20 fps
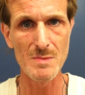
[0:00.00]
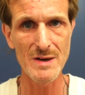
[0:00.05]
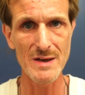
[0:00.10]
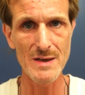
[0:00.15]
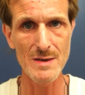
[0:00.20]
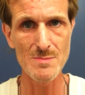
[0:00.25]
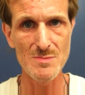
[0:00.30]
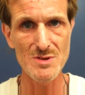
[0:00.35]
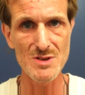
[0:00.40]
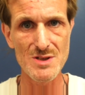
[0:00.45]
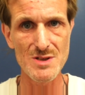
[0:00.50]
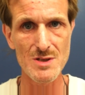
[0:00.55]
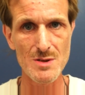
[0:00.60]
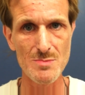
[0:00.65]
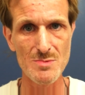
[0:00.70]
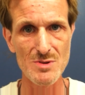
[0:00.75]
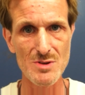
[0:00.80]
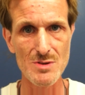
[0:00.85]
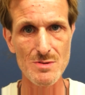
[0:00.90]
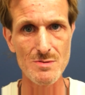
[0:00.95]
My name is
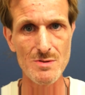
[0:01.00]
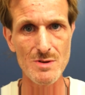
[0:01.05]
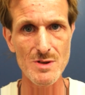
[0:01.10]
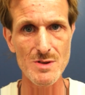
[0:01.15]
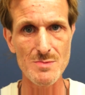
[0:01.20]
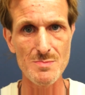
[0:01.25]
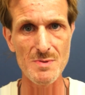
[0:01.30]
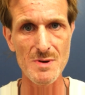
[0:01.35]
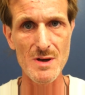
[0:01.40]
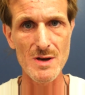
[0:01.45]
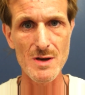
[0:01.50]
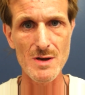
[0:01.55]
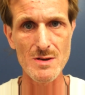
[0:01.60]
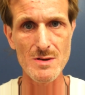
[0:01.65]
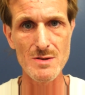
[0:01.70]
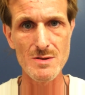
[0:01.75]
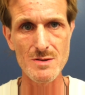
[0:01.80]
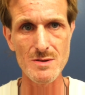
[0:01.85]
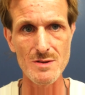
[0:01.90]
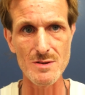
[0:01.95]
Timothy
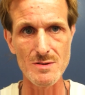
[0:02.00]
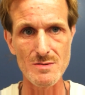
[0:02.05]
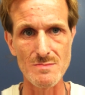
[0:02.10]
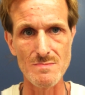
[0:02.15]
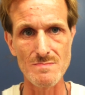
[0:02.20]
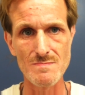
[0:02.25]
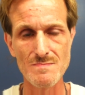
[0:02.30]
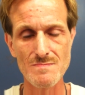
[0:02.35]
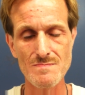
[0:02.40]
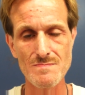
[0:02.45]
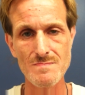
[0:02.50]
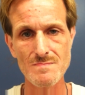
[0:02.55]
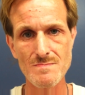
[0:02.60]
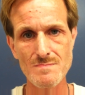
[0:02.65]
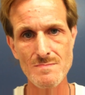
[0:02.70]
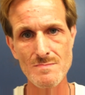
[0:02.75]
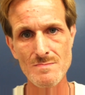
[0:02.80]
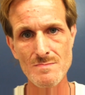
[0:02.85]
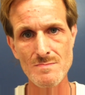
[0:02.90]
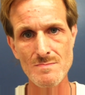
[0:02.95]
Trespass, and
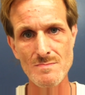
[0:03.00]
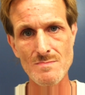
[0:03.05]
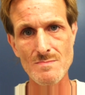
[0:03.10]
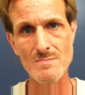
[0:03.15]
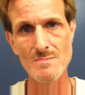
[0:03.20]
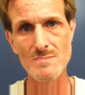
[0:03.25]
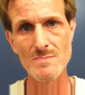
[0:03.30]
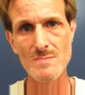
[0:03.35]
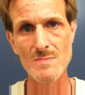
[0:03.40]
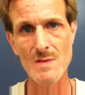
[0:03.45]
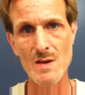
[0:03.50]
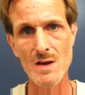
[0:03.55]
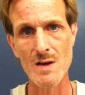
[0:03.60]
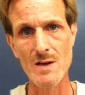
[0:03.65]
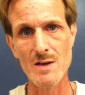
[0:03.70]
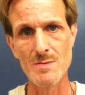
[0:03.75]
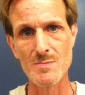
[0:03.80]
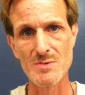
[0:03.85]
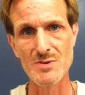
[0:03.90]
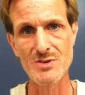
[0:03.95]

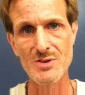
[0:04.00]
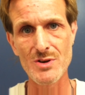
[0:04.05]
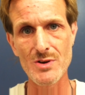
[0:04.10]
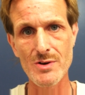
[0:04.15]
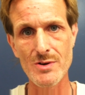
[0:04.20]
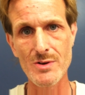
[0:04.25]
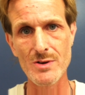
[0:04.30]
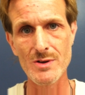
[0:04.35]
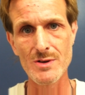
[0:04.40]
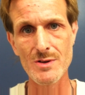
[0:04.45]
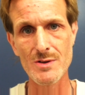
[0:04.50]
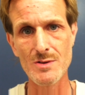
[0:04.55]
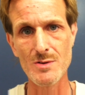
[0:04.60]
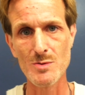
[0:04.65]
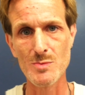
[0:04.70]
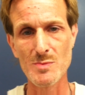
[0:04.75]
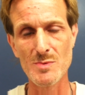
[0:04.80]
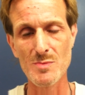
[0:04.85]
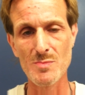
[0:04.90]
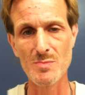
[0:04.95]
I am a targeted
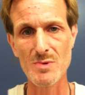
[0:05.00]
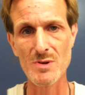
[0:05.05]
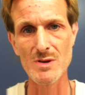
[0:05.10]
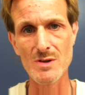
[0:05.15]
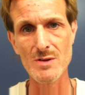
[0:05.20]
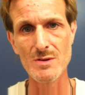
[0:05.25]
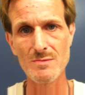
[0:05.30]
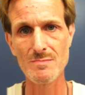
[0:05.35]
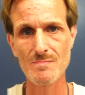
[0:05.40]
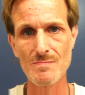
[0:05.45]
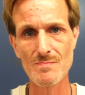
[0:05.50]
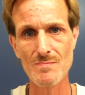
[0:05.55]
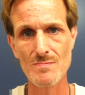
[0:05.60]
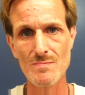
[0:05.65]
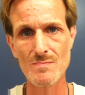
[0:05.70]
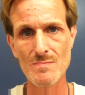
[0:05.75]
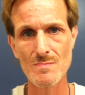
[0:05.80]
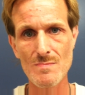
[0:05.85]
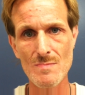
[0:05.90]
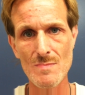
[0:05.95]
human being
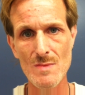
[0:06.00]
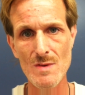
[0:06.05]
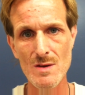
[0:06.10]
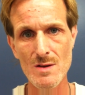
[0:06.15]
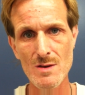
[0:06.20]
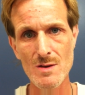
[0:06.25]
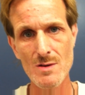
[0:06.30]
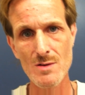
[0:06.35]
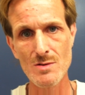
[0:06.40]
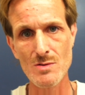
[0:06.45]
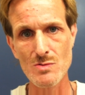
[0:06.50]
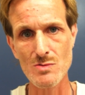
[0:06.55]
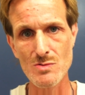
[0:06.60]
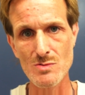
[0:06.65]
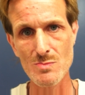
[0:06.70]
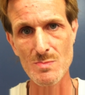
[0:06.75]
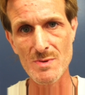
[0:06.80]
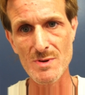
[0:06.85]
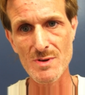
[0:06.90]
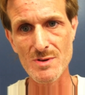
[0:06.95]

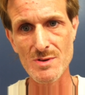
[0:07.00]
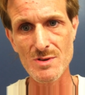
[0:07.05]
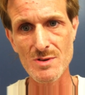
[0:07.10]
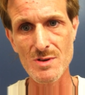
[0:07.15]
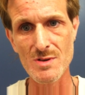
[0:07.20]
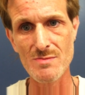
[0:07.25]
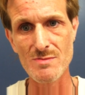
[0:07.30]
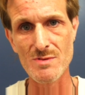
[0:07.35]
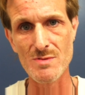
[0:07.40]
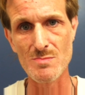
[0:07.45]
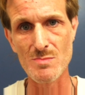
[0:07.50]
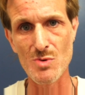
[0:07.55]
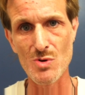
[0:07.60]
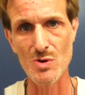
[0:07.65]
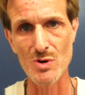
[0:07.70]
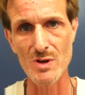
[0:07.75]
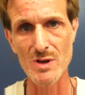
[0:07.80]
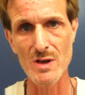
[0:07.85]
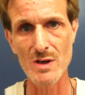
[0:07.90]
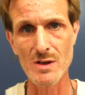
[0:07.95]
who's been given
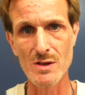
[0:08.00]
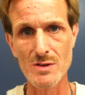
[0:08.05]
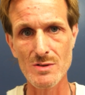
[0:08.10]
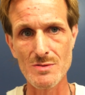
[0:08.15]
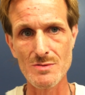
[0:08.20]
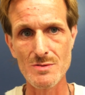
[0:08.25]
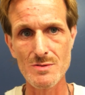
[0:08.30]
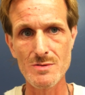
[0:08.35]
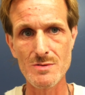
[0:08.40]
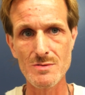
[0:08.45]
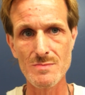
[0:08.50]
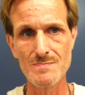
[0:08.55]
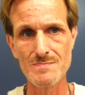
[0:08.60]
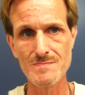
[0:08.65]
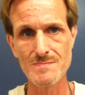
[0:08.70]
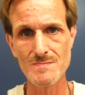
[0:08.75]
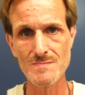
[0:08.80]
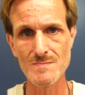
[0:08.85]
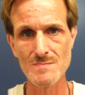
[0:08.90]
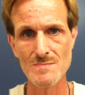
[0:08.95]
Morgellons
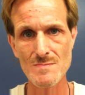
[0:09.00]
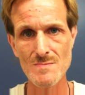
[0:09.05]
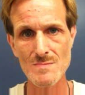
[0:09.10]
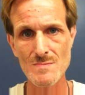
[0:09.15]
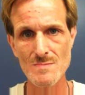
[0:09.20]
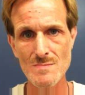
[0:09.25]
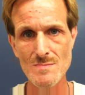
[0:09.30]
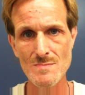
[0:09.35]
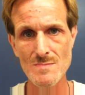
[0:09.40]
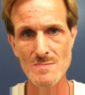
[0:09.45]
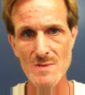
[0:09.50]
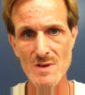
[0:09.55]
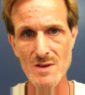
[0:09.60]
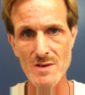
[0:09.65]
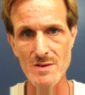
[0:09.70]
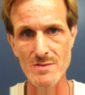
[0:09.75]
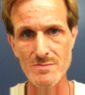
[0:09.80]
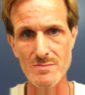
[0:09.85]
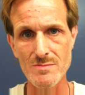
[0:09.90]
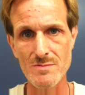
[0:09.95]

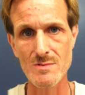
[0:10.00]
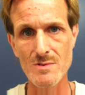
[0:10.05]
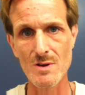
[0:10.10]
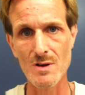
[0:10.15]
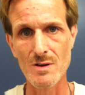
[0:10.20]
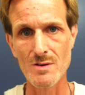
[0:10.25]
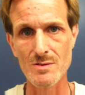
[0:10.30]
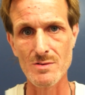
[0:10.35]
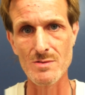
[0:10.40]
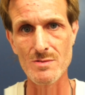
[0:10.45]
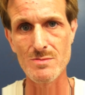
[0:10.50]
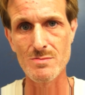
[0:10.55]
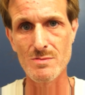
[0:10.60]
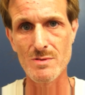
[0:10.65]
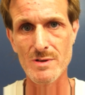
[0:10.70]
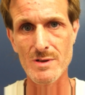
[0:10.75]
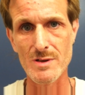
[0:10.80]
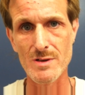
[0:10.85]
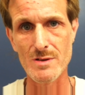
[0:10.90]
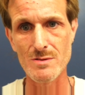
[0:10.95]
and God knows
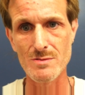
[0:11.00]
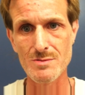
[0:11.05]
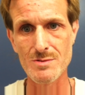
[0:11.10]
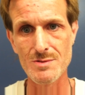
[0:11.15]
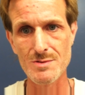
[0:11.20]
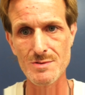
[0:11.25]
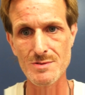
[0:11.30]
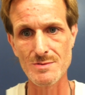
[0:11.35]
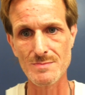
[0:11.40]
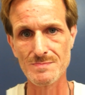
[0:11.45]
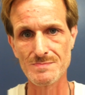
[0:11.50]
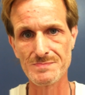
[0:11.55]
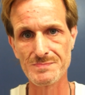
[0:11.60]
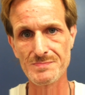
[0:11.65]
what else.